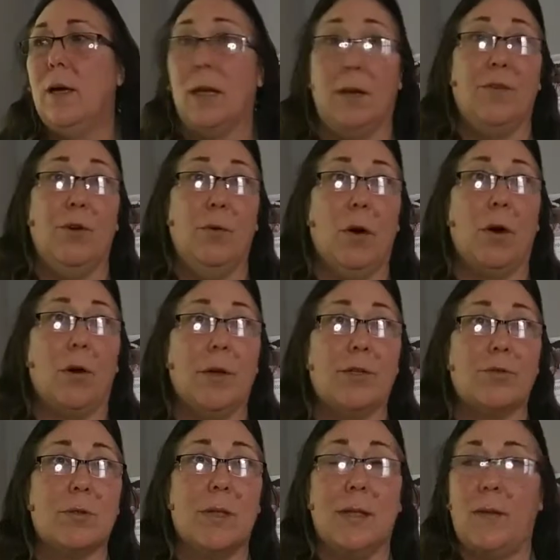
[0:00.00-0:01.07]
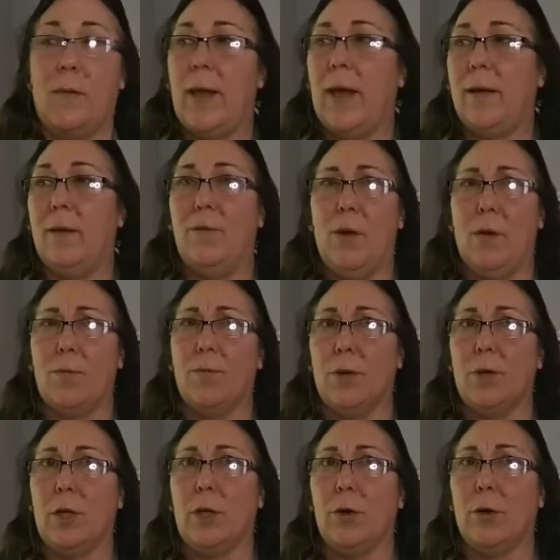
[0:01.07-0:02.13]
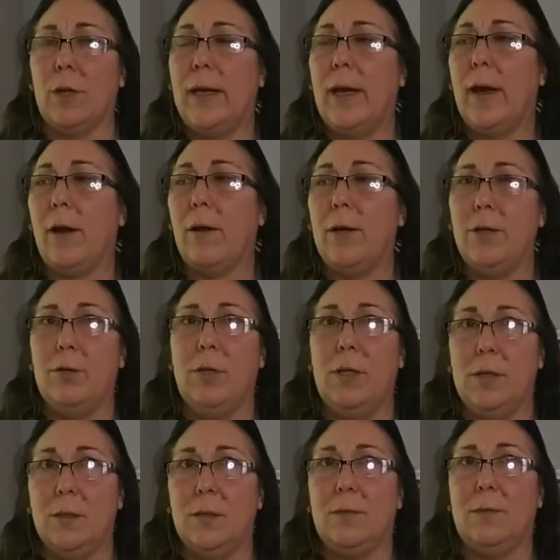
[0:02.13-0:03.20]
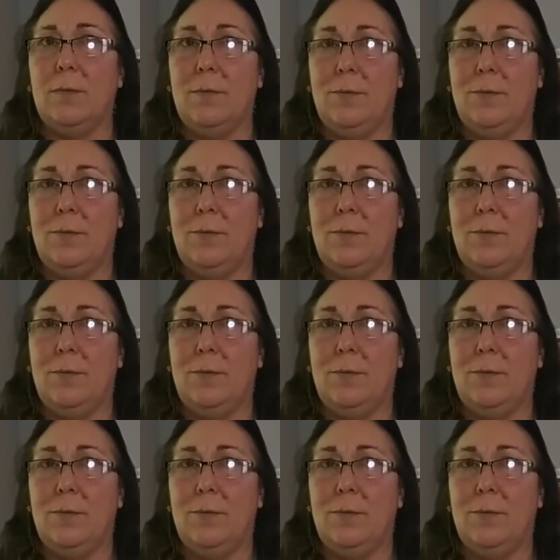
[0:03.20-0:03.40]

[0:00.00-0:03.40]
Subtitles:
If you are interested in that. If you have really curly hair and you need to